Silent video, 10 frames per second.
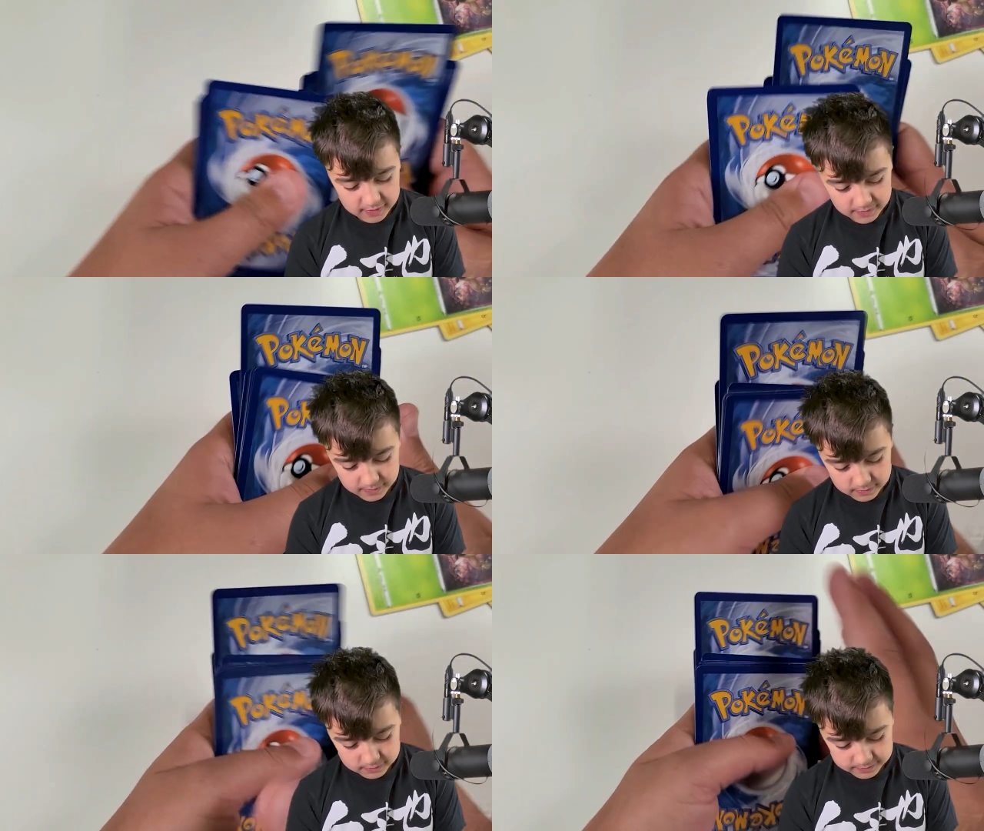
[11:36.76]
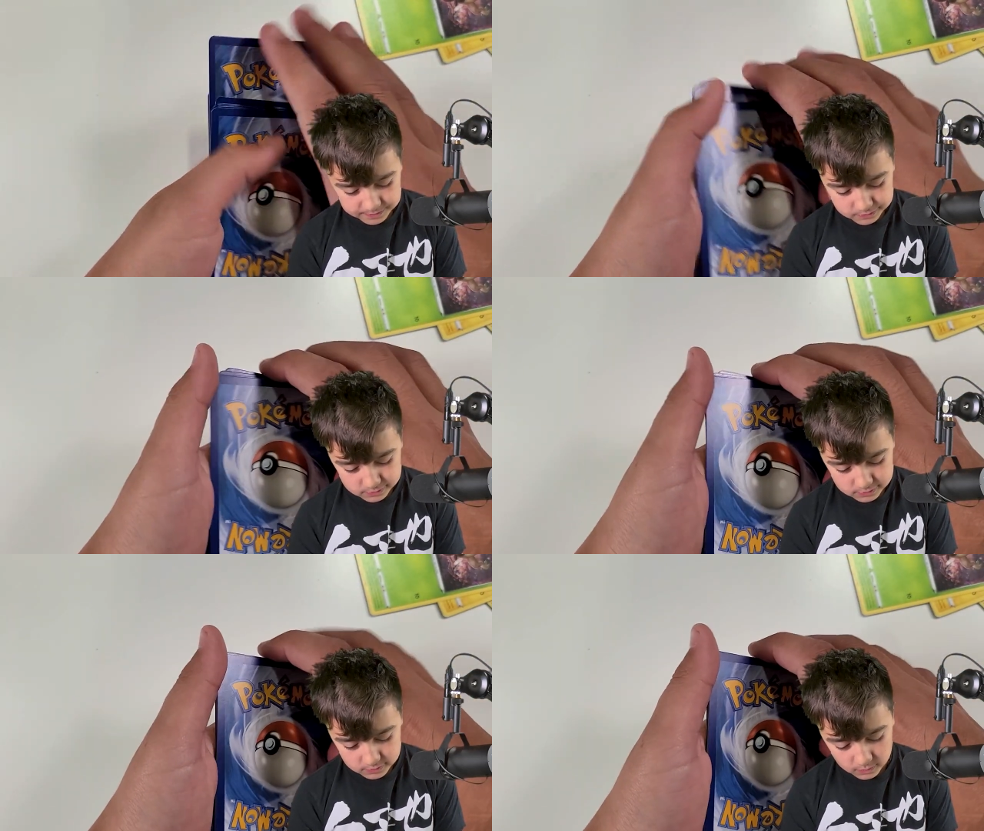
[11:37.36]

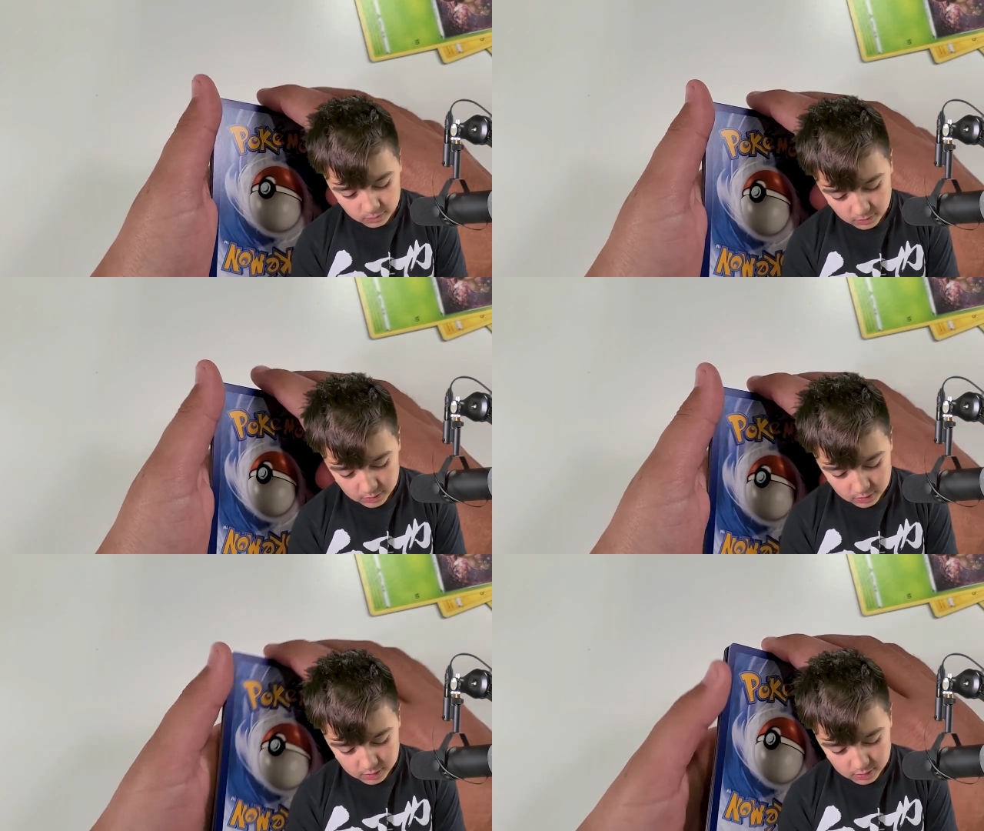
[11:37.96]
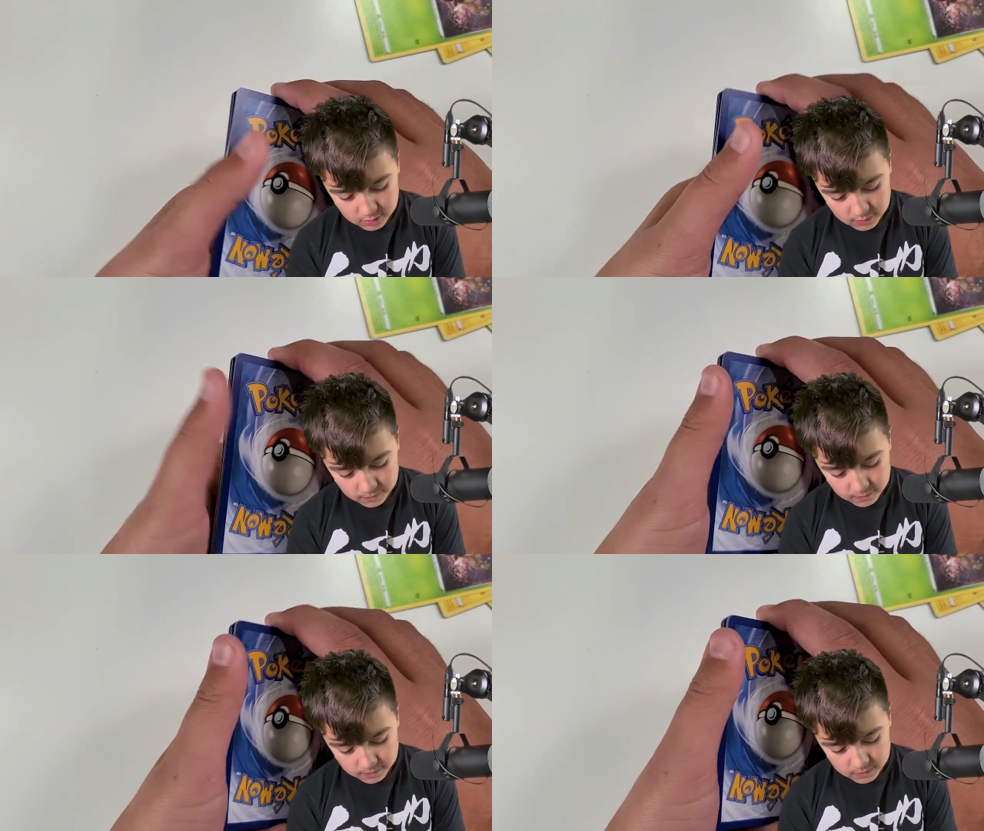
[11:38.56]

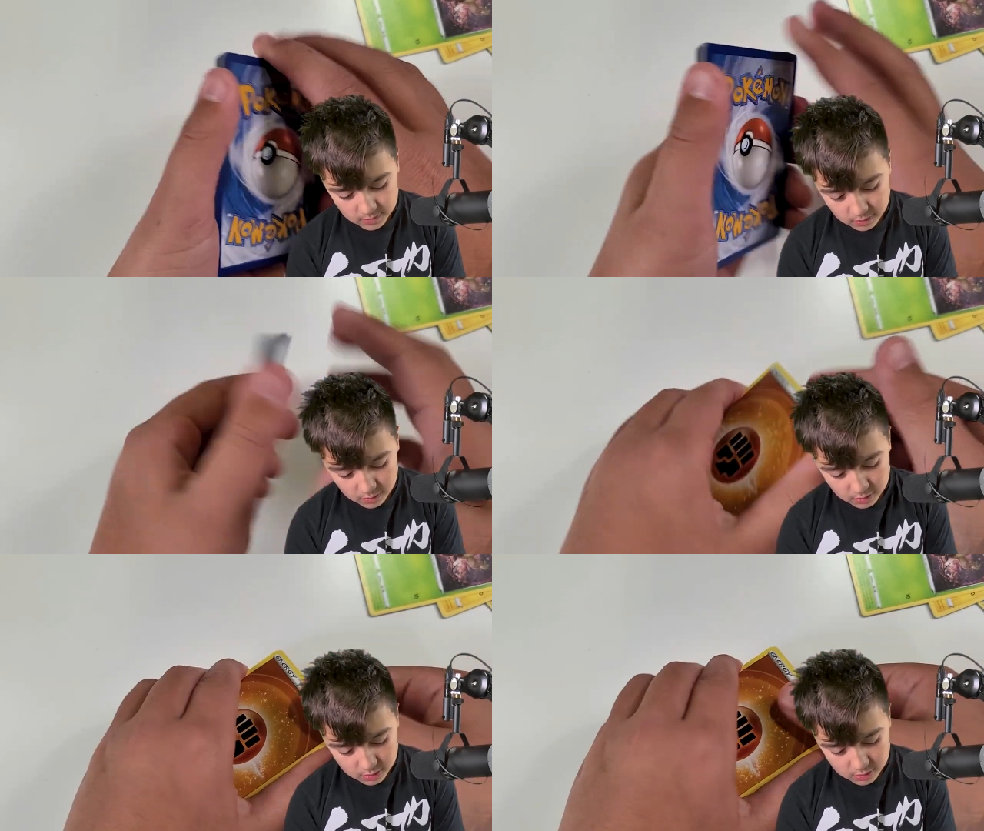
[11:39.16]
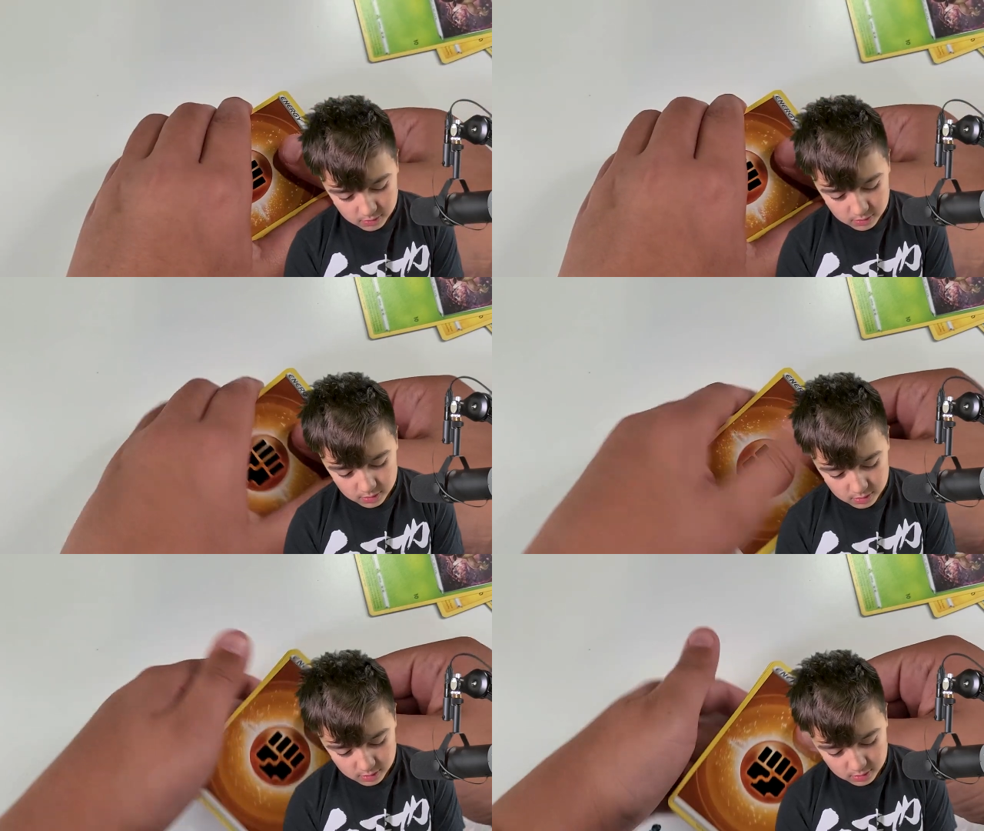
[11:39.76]

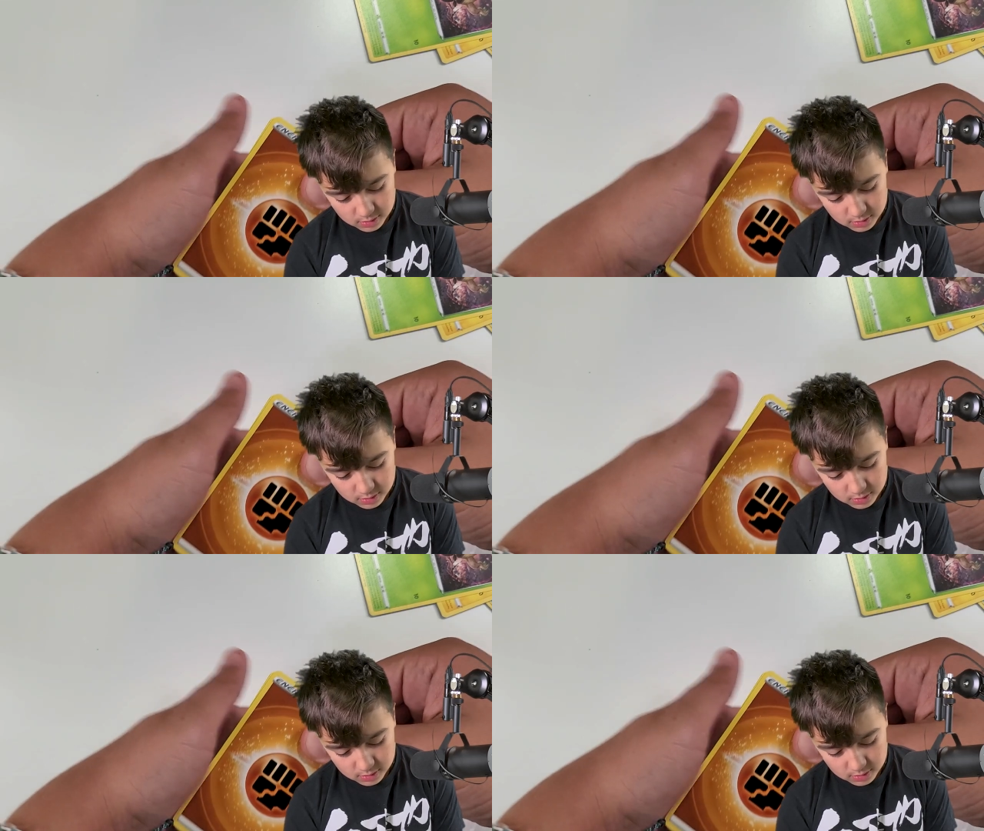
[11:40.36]
Nobody speaks.